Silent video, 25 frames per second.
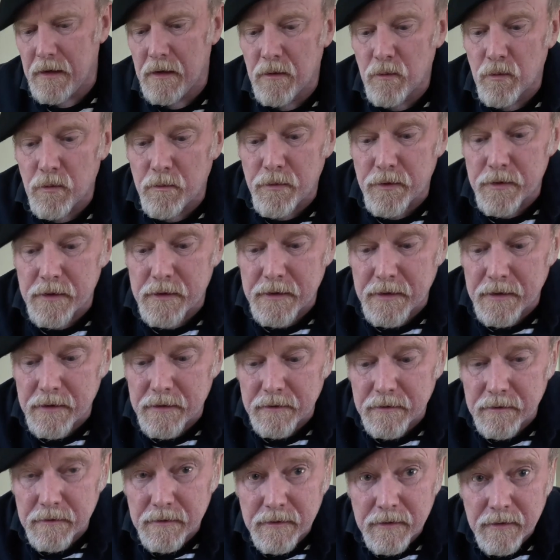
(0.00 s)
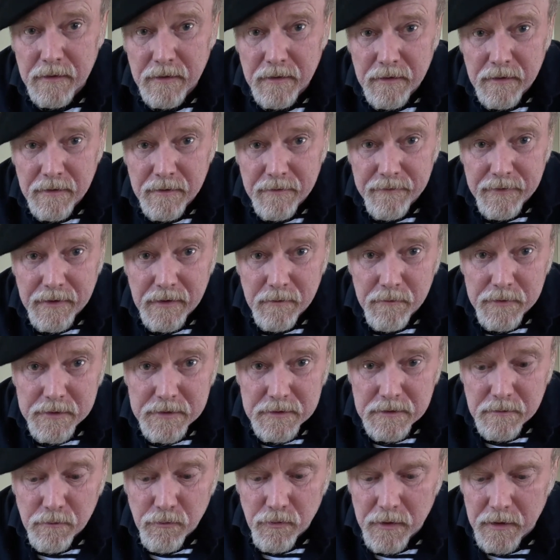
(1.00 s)
We'll put it on that
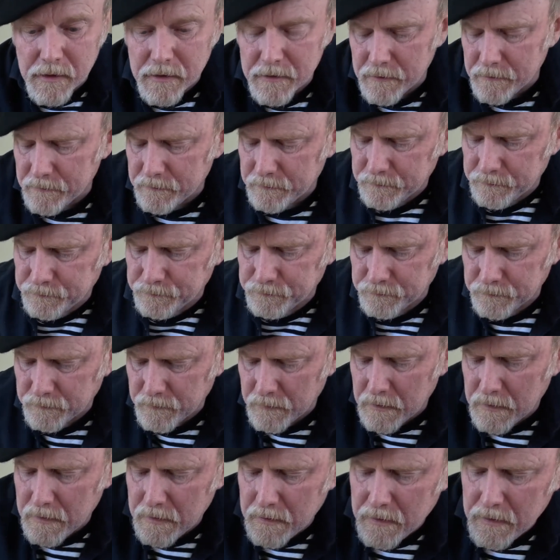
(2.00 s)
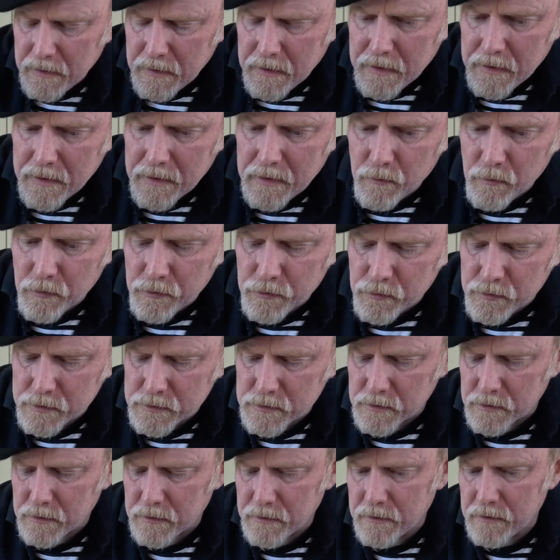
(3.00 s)
piece of bread, and then we'll
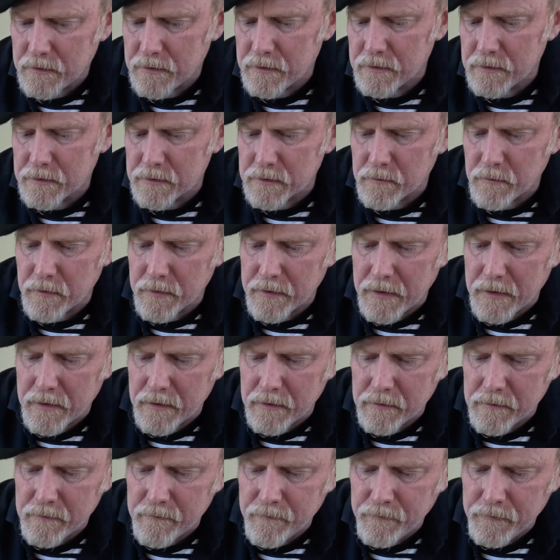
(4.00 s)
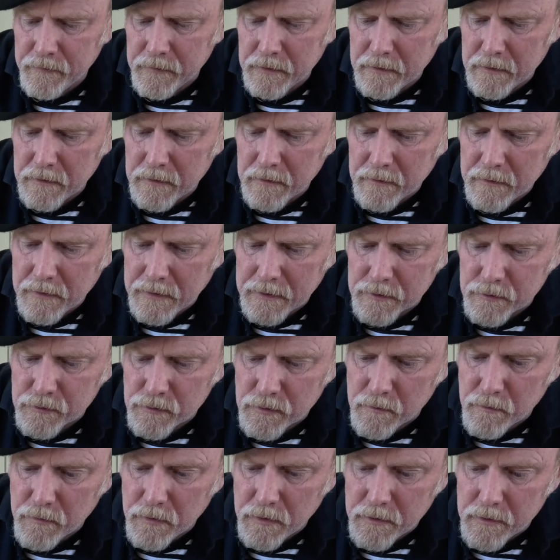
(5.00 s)
drizzle some of that
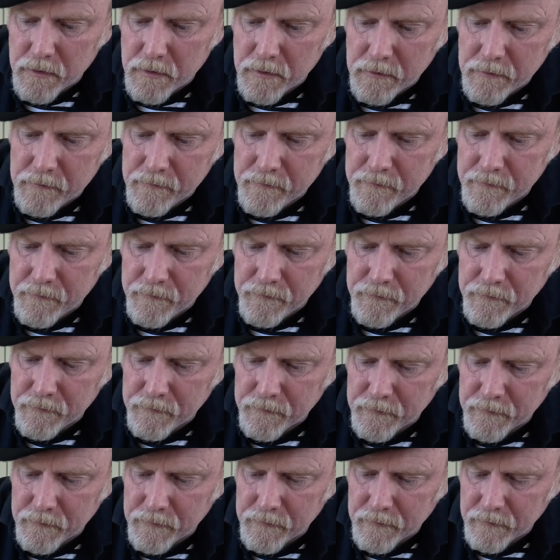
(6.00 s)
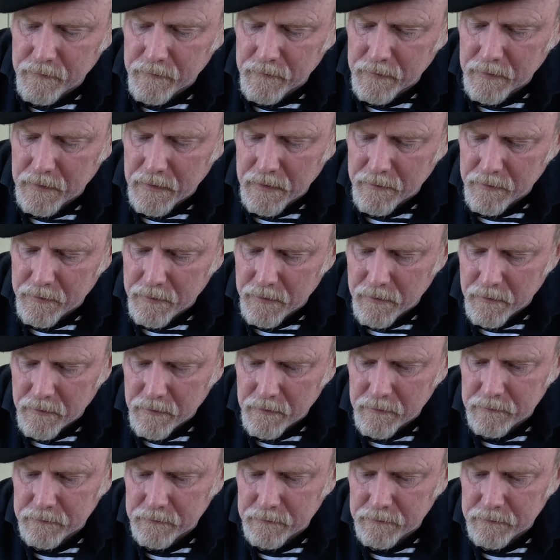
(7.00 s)
extra butter on there.